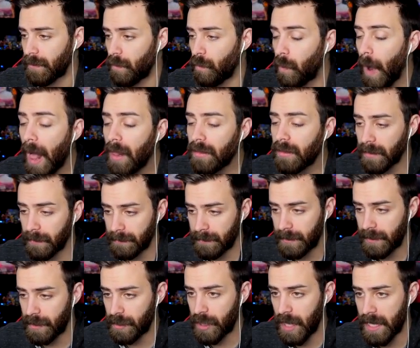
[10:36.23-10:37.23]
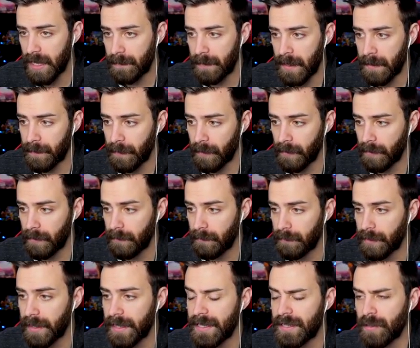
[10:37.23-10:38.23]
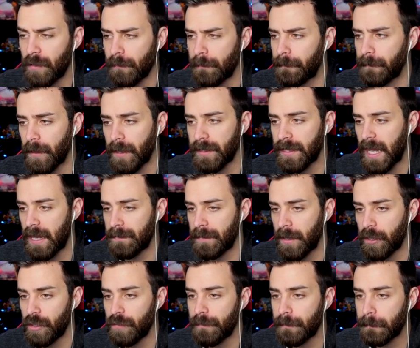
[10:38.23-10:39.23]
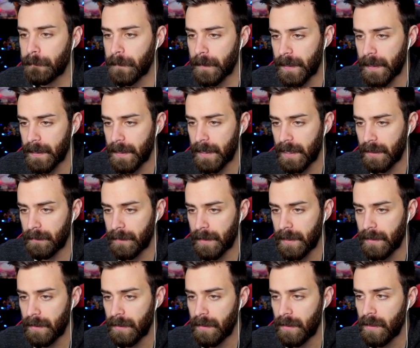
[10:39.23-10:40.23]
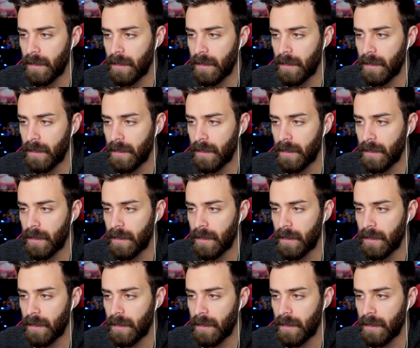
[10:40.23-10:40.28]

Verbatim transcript: Welcome to the Shady People. Please don't floodgate me. Are you freaking kidding me?